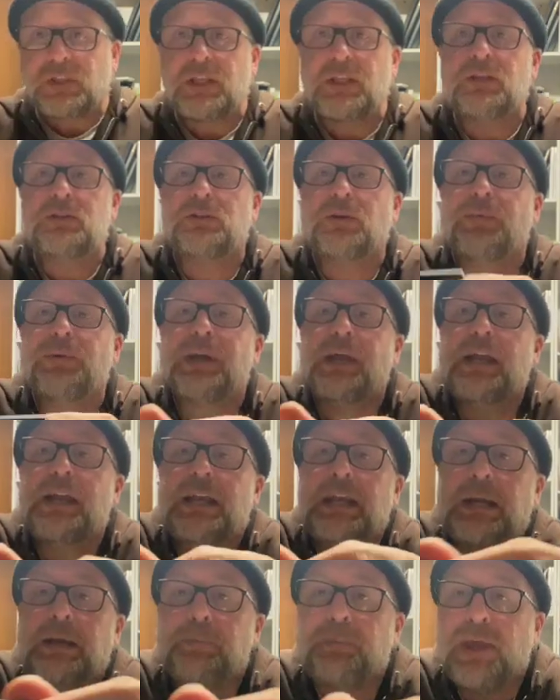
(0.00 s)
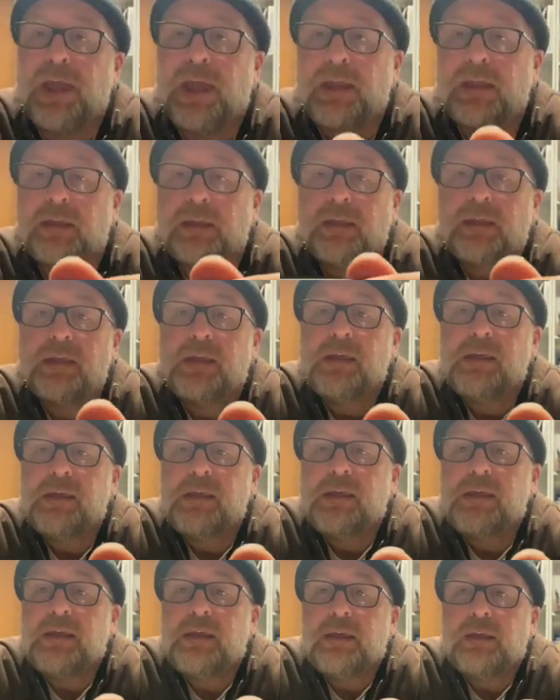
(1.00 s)
so we're gonna need a pen
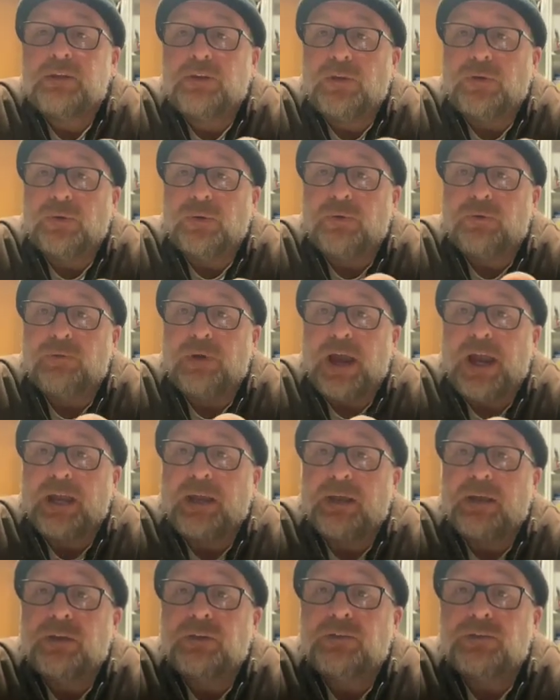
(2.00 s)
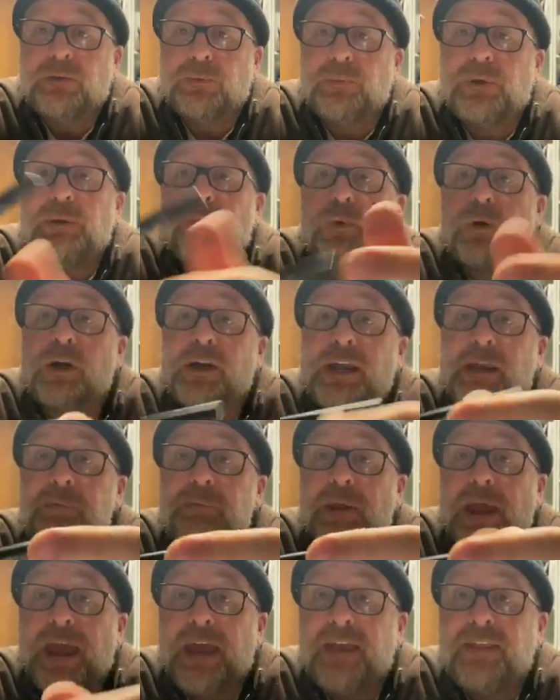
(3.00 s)
too, right? So we work in
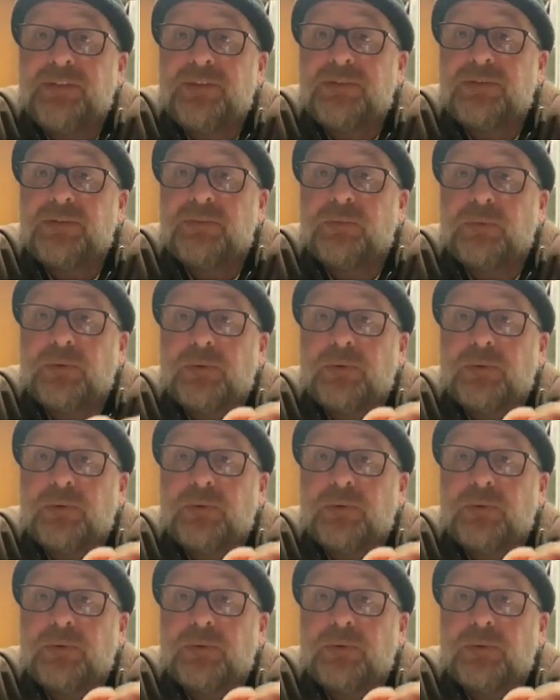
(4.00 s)
pens.